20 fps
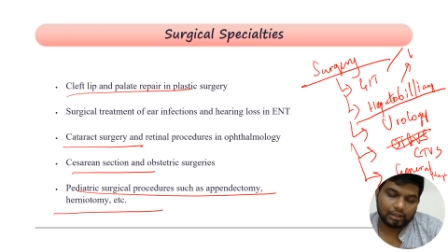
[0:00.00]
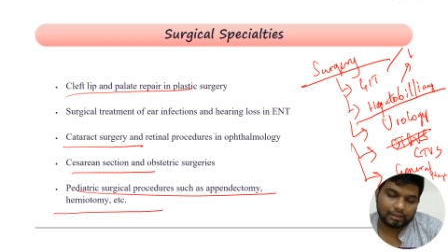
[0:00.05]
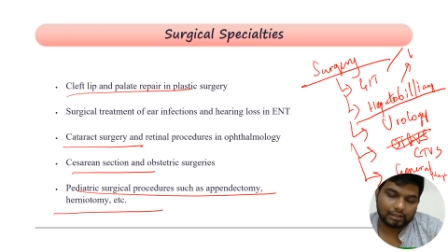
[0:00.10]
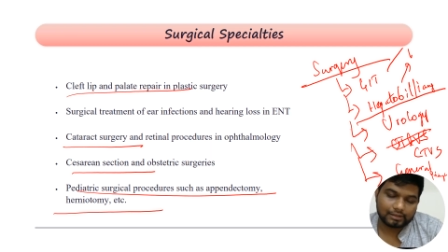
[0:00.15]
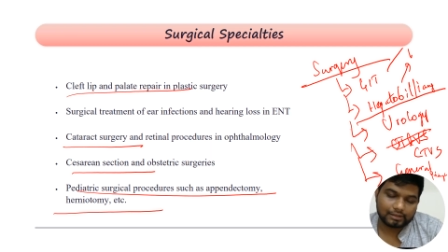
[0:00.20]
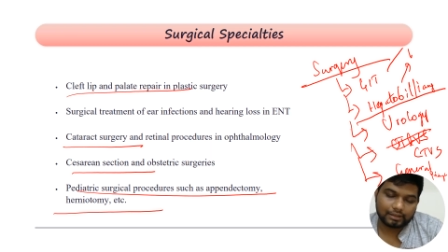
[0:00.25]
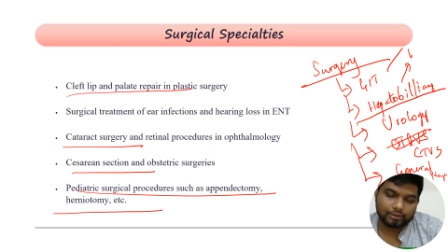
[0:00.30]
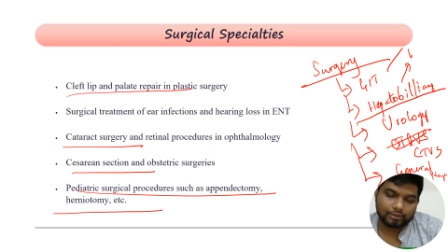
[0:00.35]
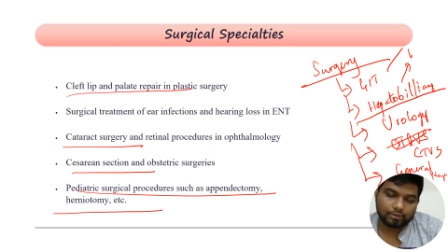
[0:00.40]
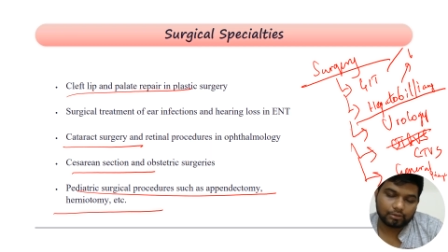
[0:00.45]

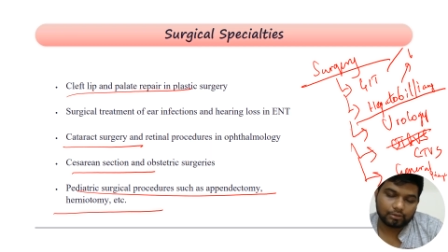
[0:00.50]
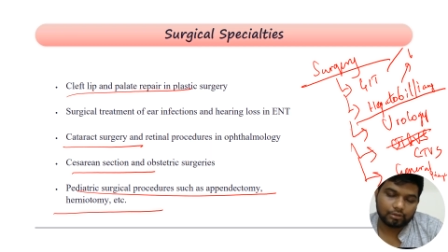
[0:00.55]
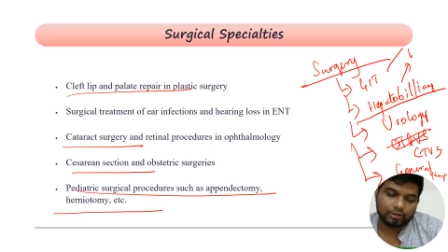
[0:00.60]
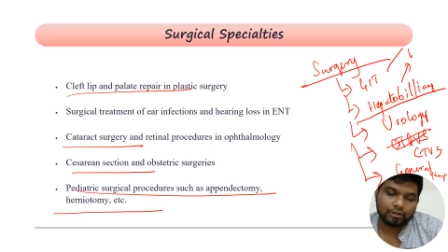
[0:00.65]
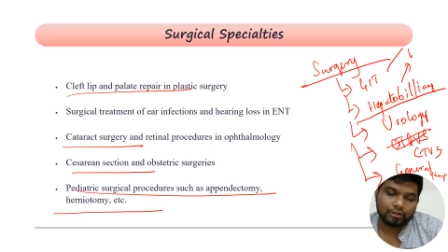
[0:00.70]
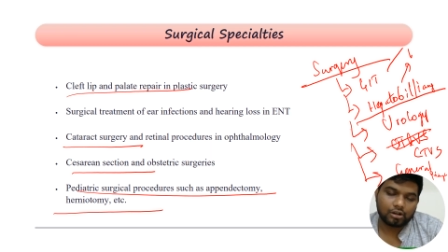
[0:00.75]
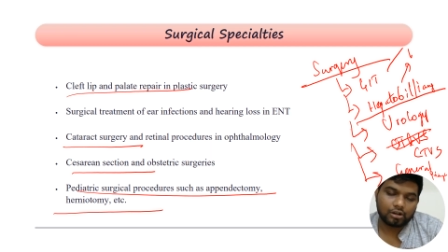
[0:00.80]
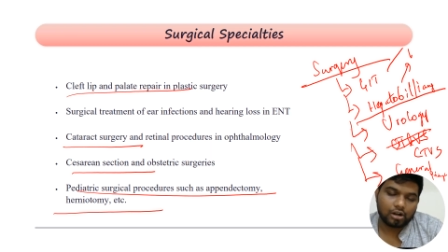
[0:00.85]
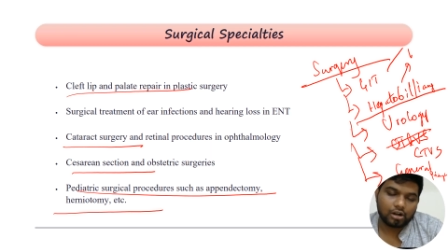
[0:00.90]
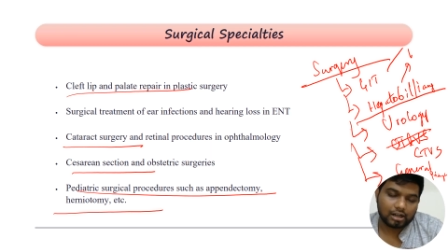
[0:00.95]
I told
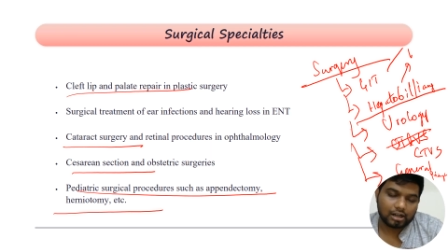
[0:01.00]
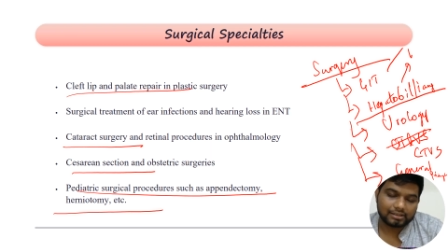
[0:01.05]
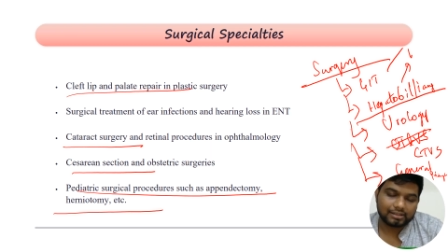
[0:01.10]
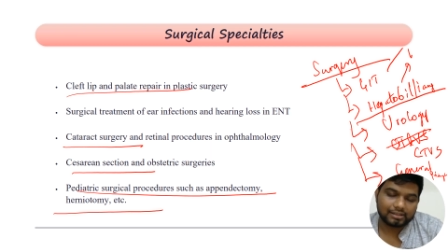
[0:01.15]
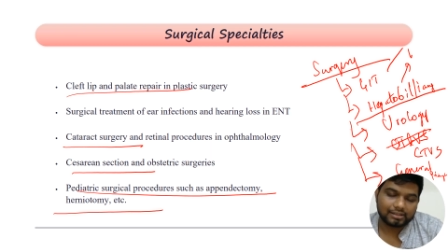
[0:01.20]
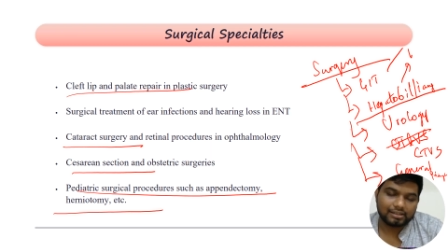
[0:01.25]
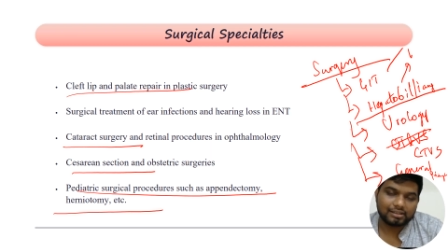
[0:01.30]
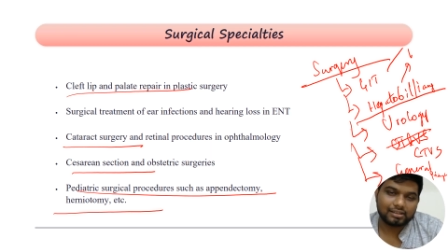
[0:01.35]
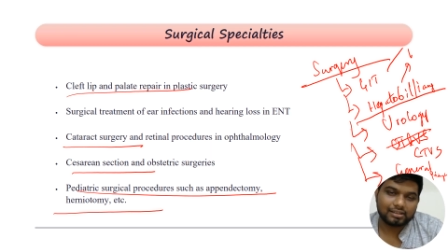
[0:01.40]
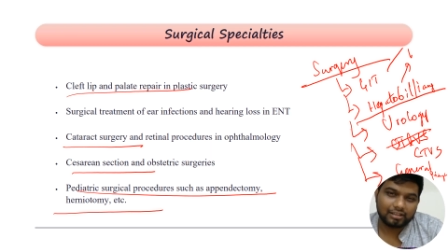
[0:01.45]
you,
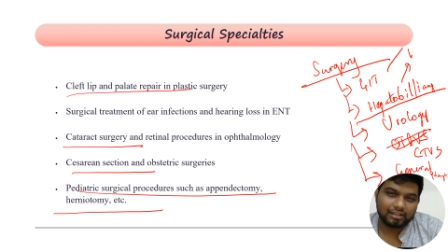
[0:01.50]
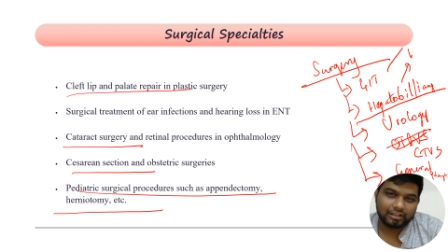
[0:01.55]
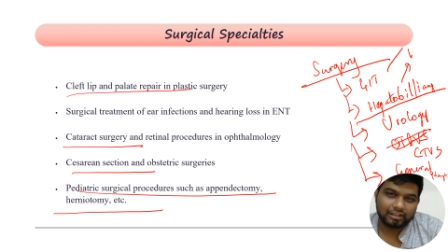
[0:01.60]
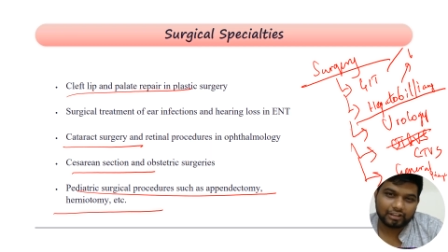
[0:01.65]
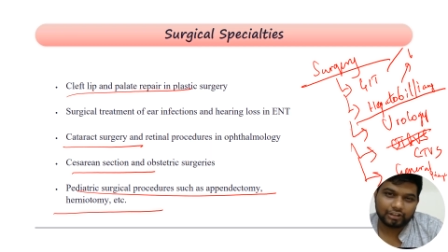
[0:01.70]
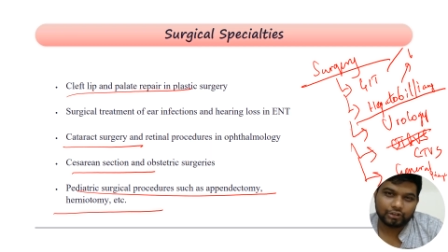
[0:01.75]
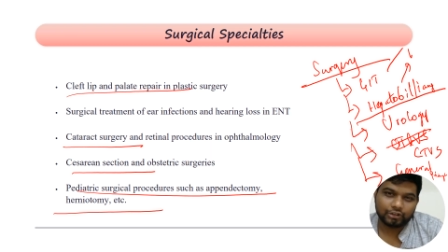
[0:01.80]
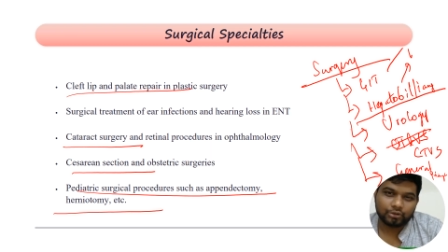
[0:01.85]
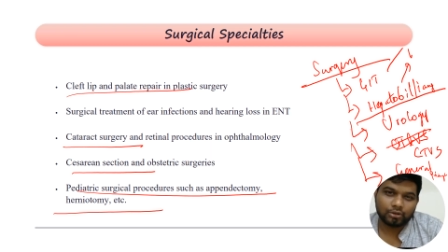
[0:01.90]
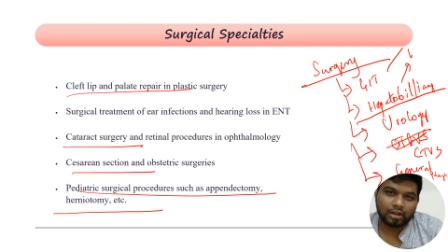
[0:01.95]
RCC,
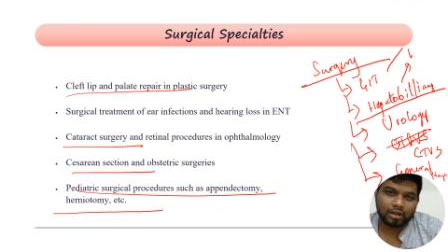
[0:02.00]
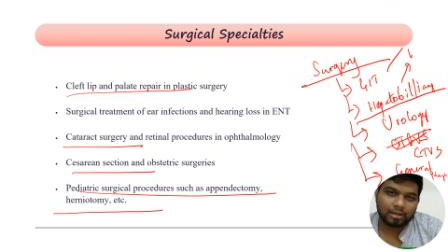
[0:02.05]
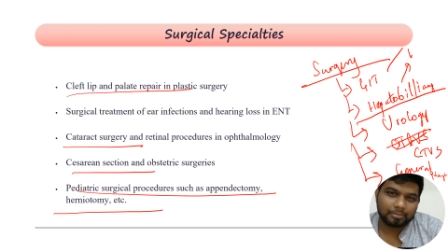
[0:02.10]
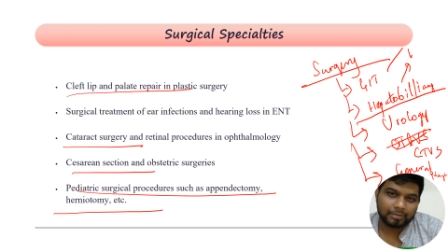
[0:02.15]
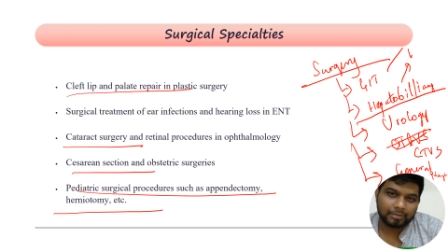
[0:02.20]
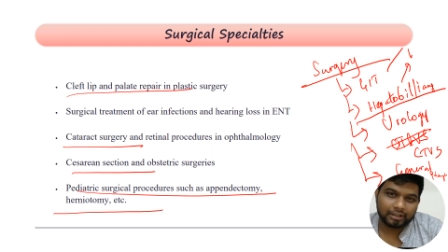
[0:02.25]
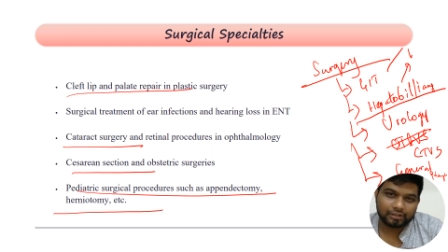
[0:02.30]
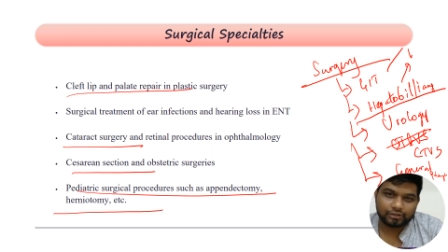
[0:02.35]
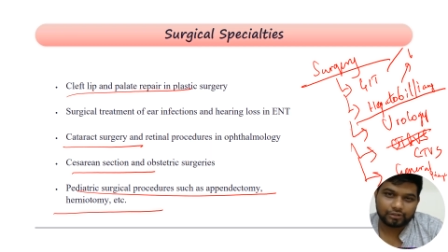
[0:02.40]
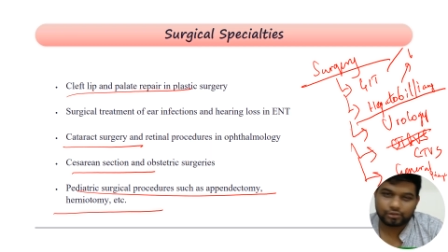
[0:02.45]

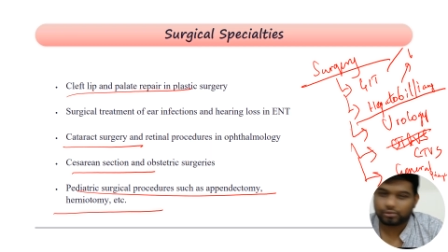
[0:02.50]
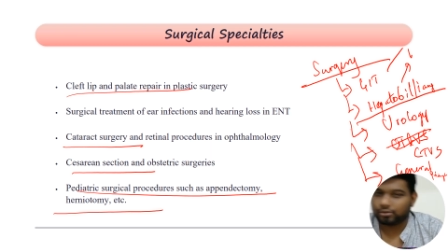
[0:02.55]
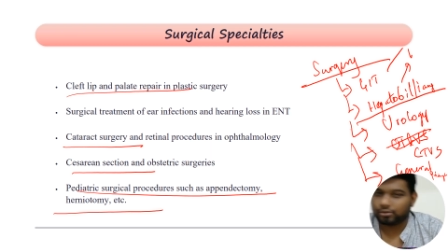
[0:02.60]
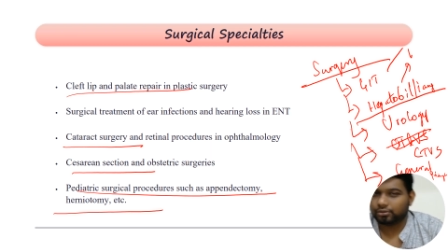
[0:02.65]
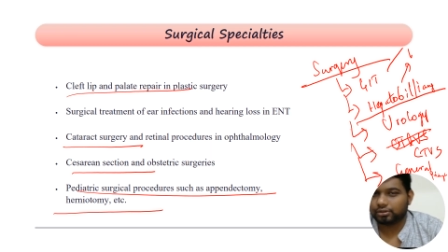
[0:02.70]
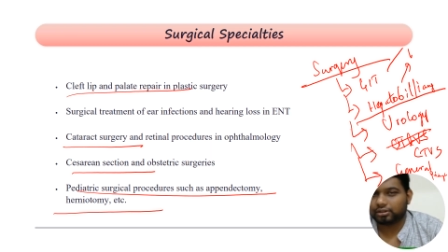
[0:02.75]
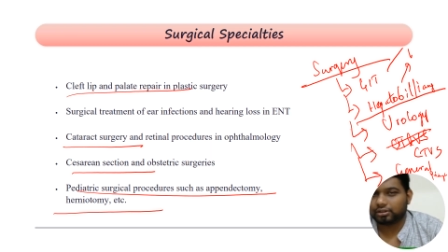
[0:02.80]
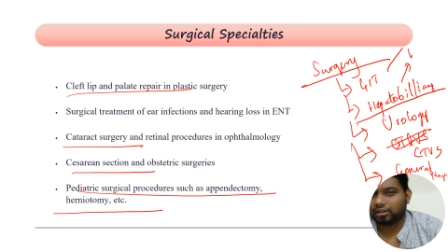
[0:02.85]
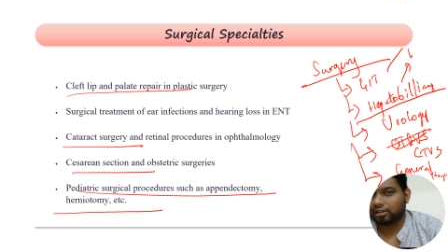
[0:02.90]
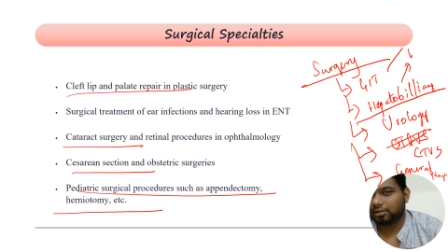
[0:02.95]
TURP and
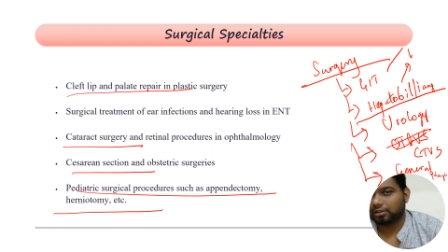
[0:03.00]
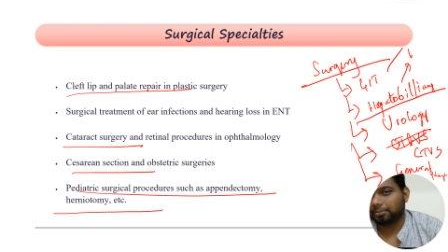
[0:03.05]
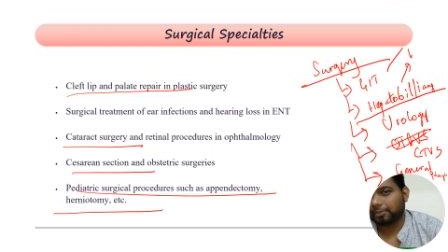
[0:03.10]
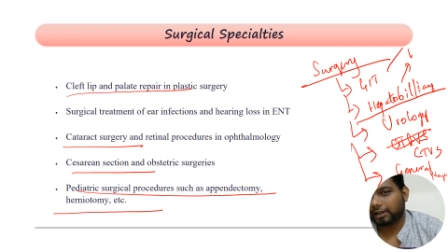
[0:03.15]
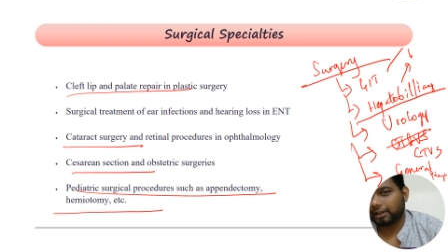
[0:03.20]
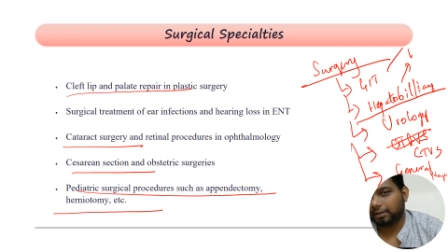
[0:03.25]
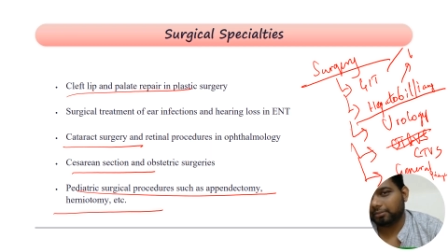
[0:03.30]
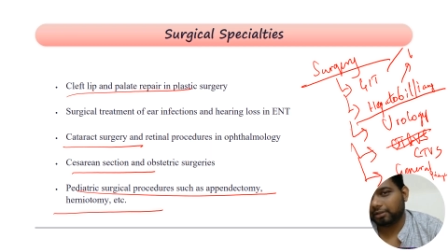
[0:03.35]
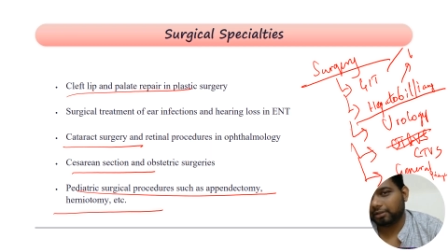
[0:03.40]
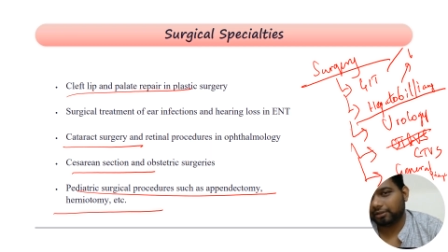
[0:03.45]
stones are the
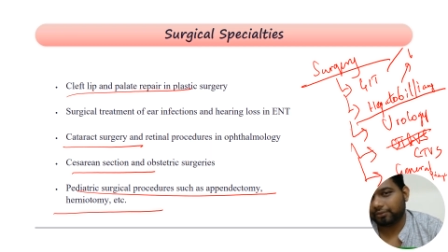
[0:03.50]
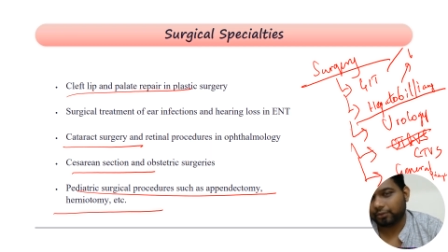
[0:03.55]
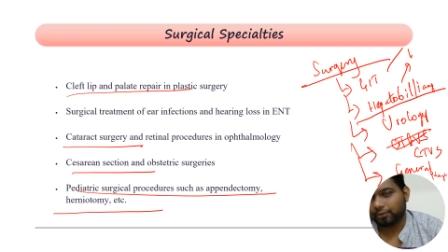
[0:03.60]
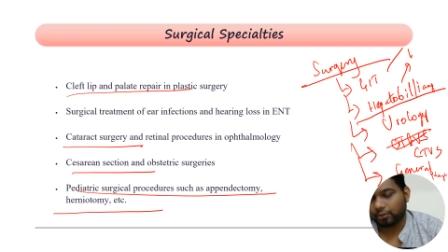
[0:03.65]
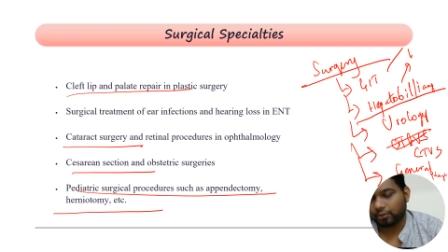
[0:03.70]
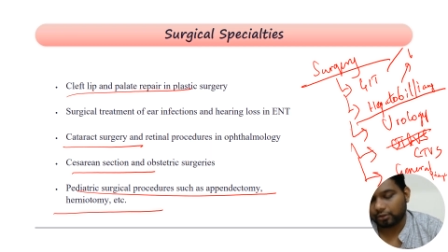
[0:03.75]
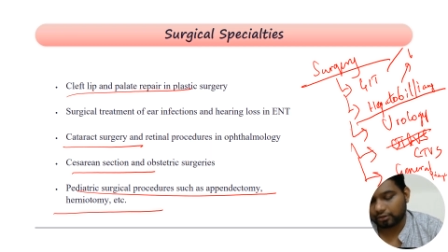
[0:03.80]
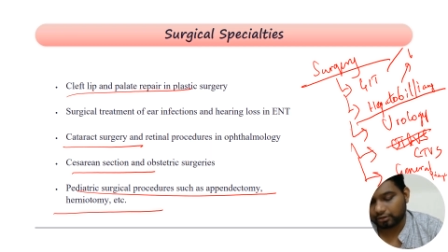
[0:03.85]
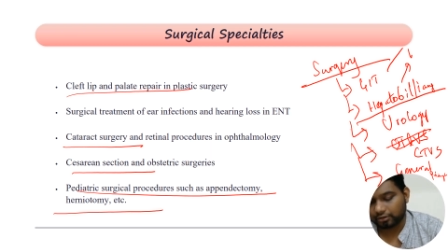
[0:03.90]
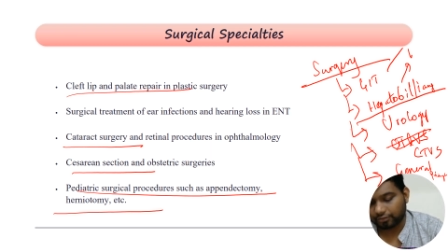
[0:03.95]
primary
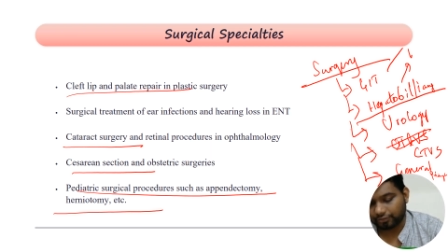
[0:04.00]
focus of